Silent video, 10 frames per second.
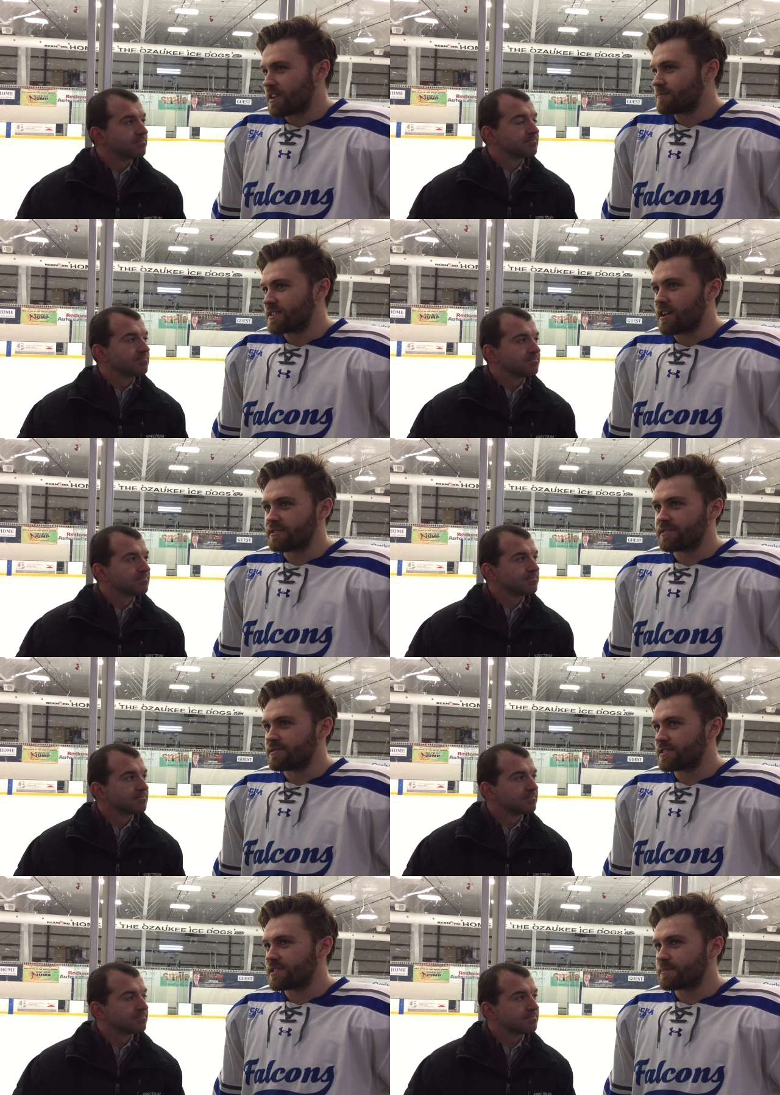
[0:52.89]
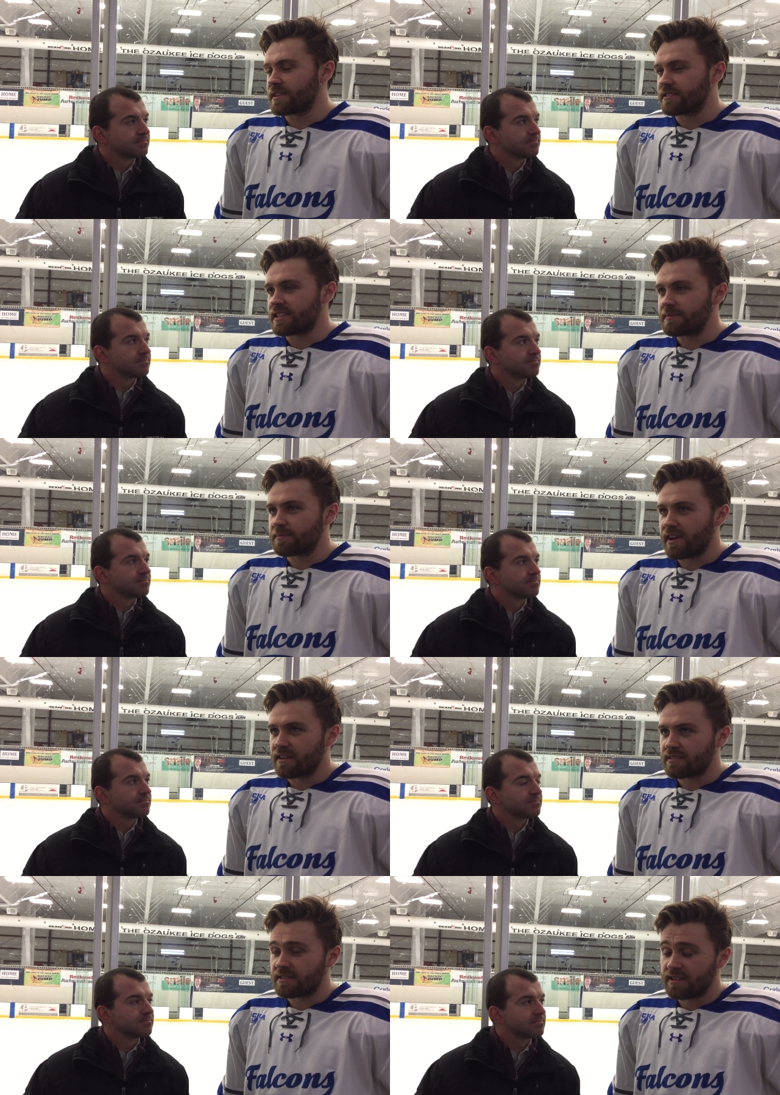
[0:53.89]
Speaker 1: what it comes down to is the special teams
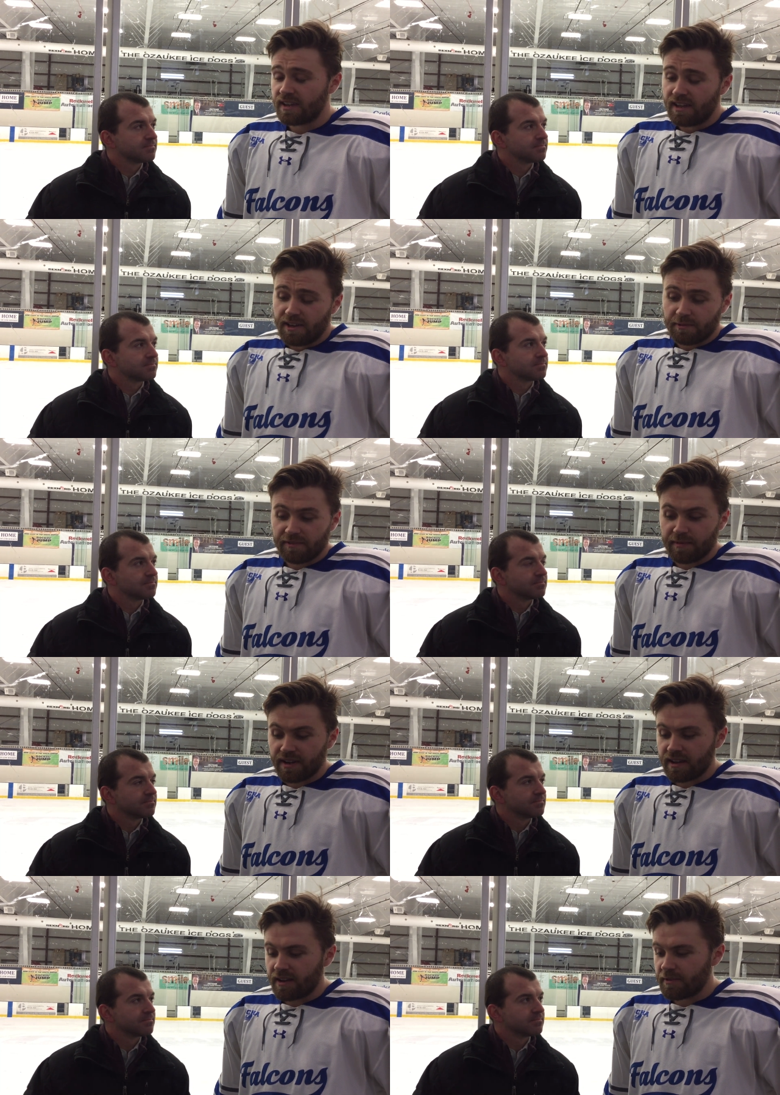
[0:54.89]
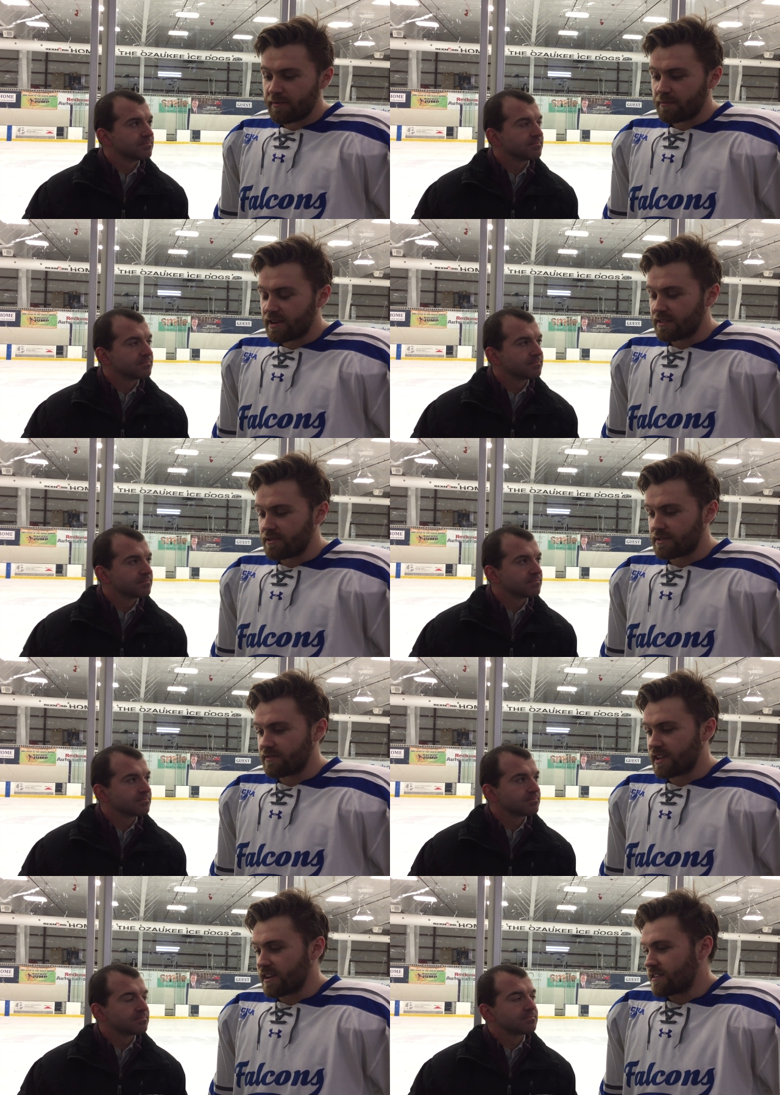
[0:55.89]
battles. We've been uh, we've been winning
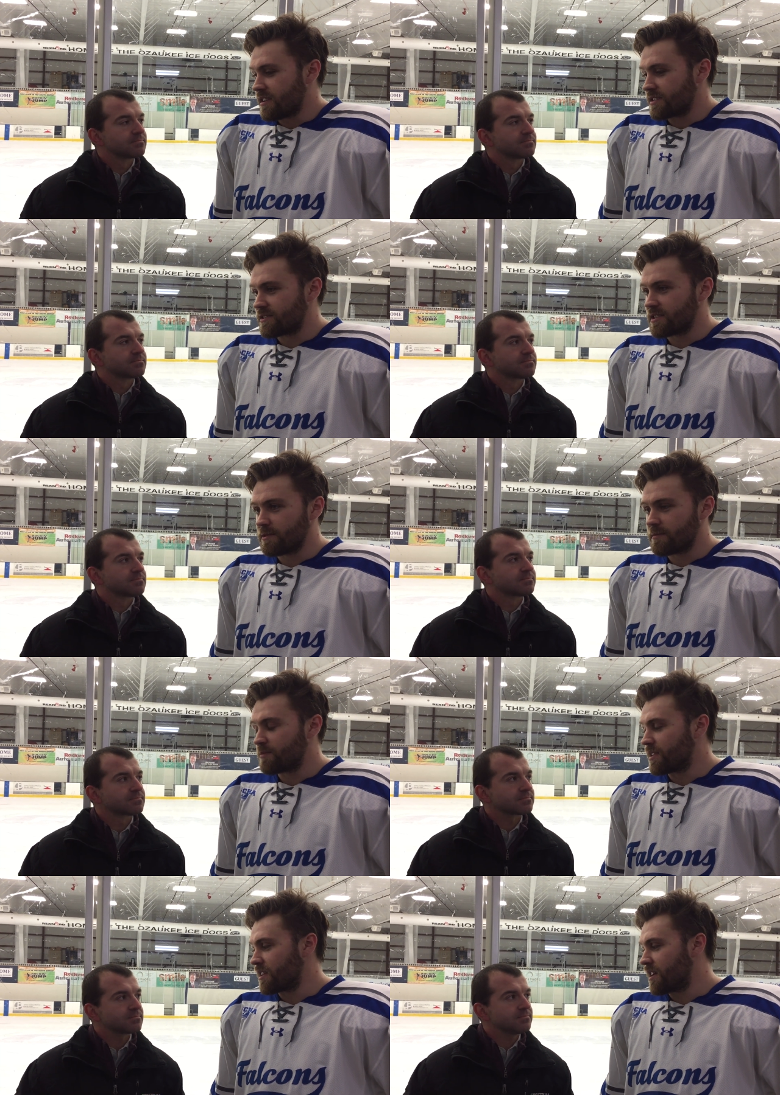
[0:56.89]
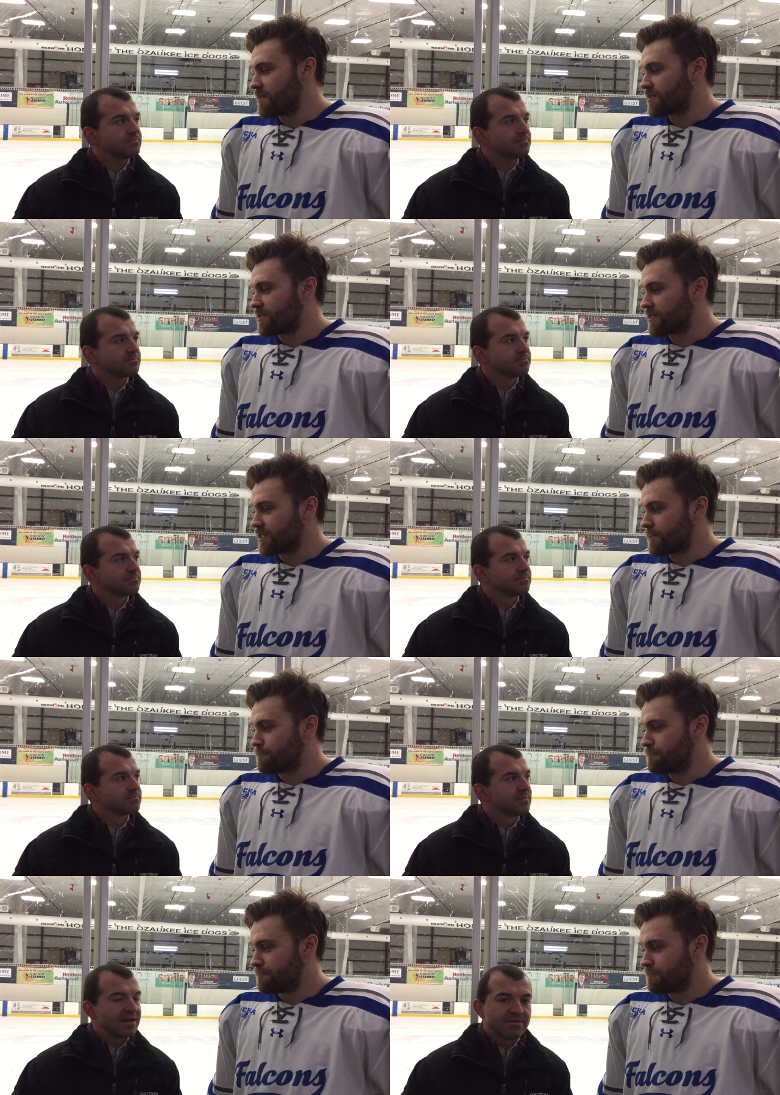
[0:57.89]
those of late, and as a result, we've been winning games, so it's
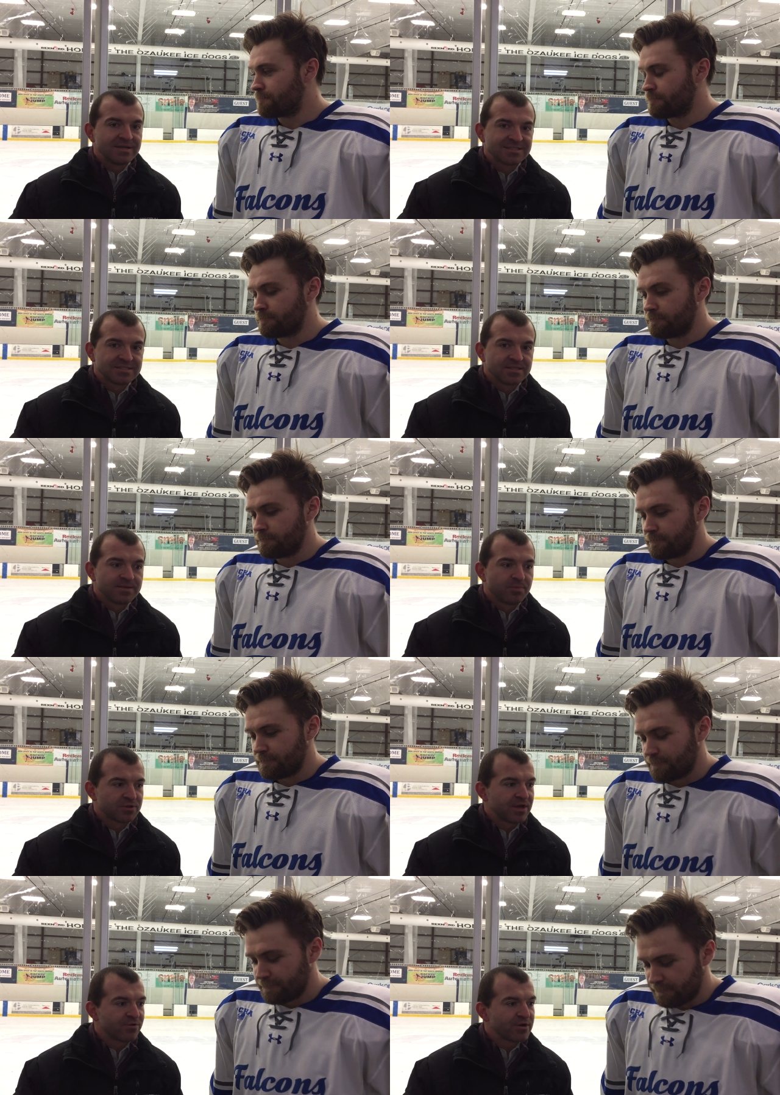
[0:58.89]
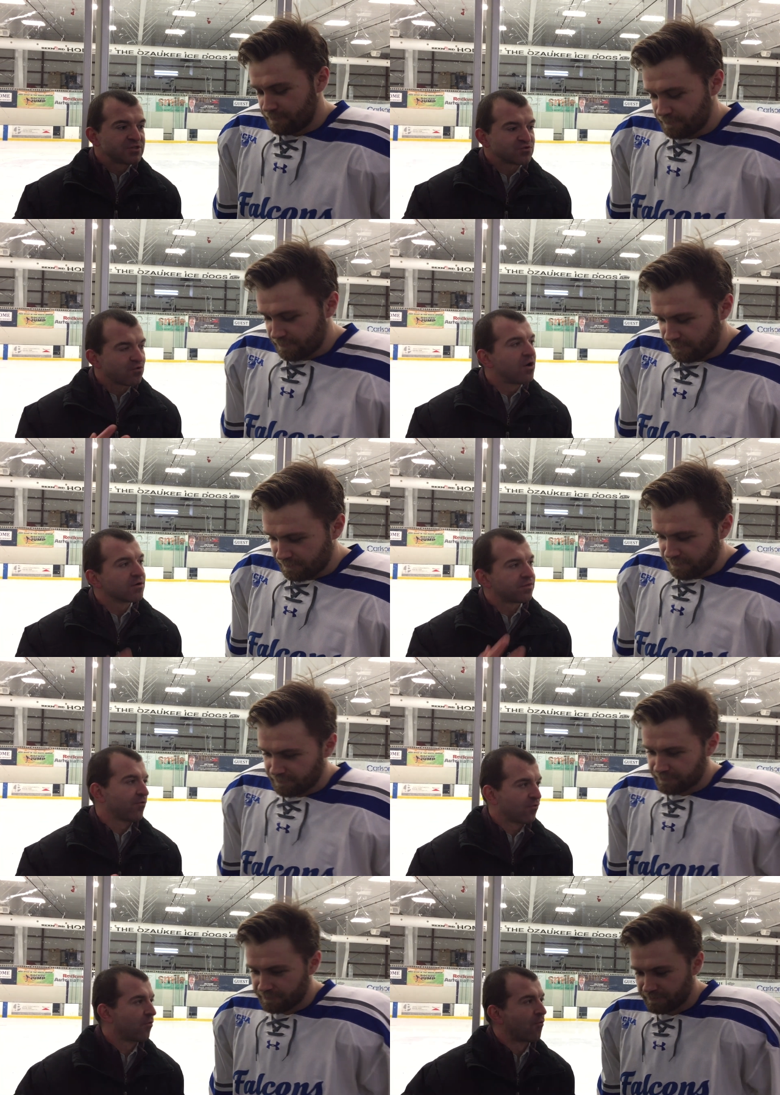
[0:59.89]
good.
Speaker 2: Now, nice to
Speaker 1: put together a strong
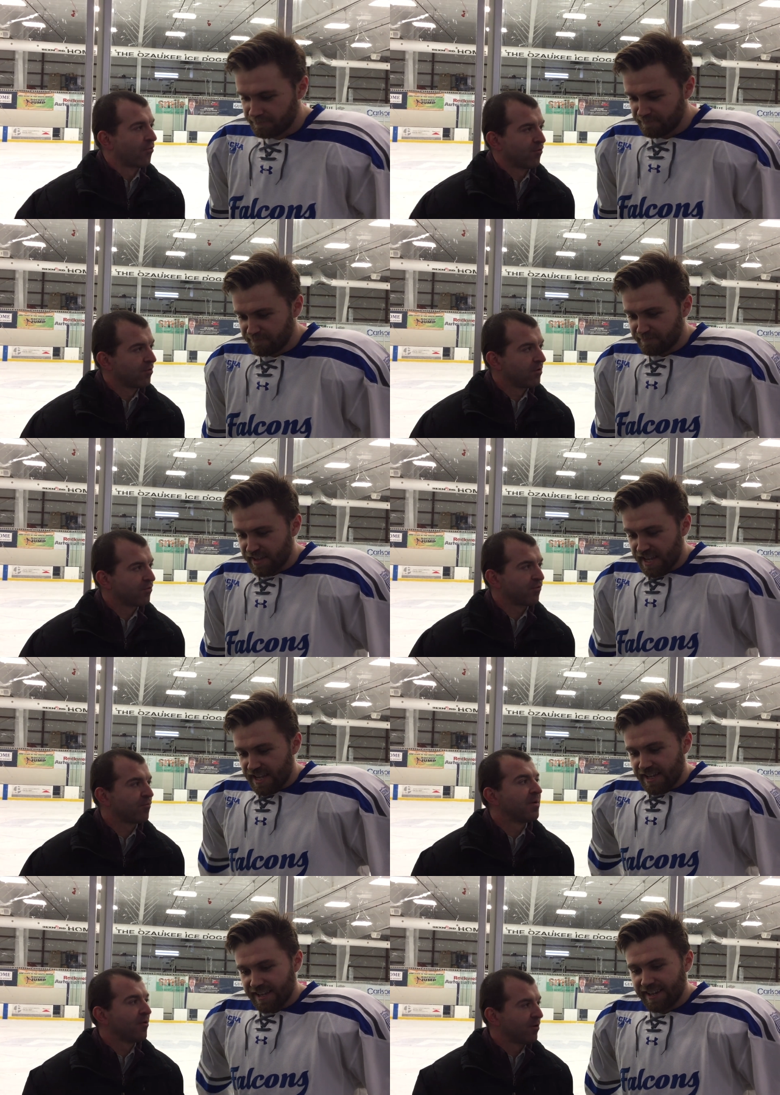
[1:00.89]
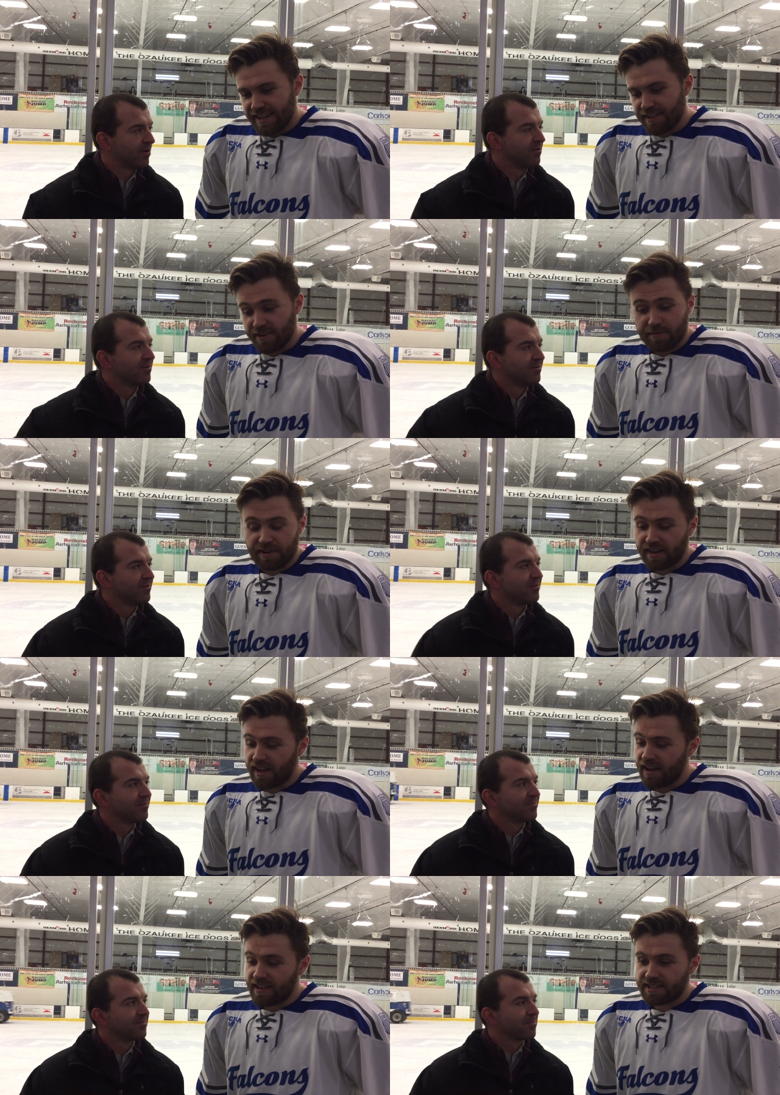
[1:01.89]
third quarter or third period. Third
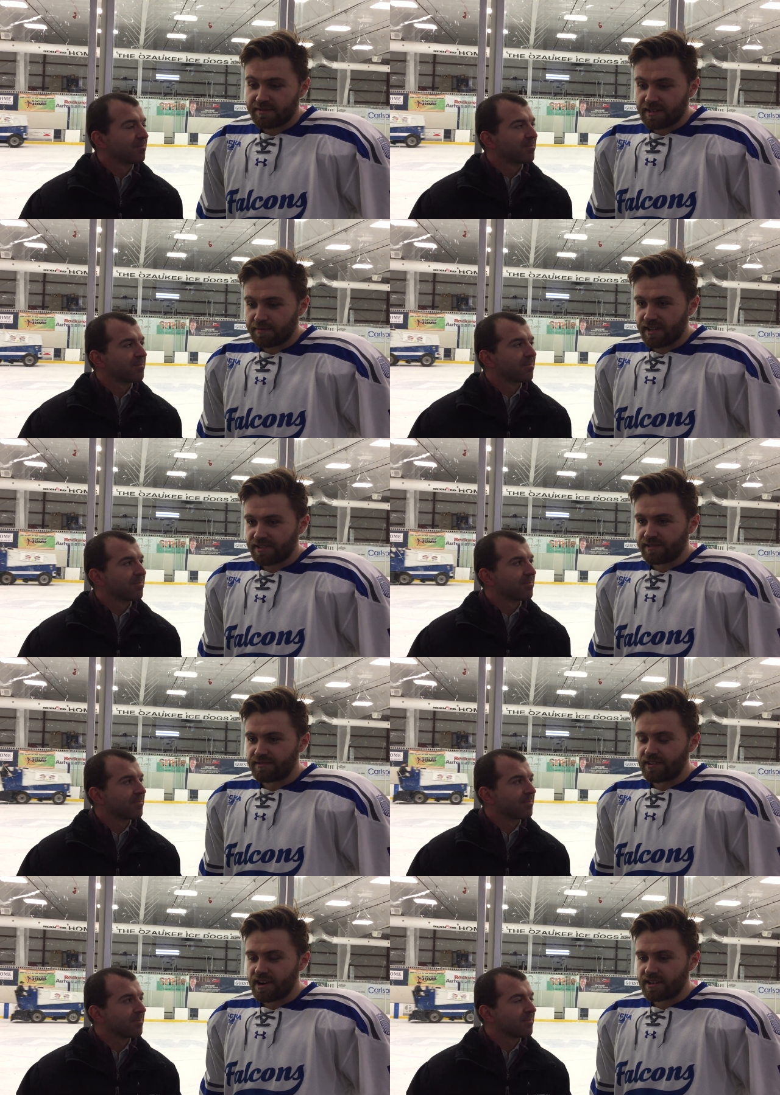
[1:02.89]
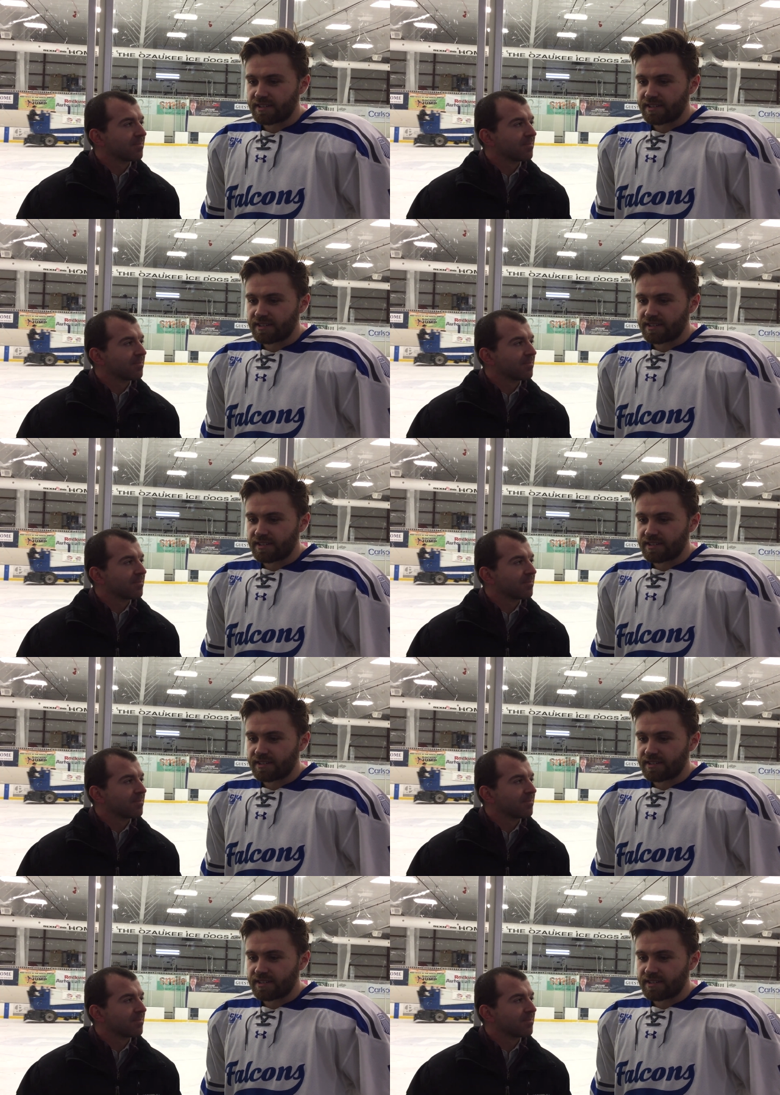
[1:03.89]
period, yeah, that's that's, that's huge for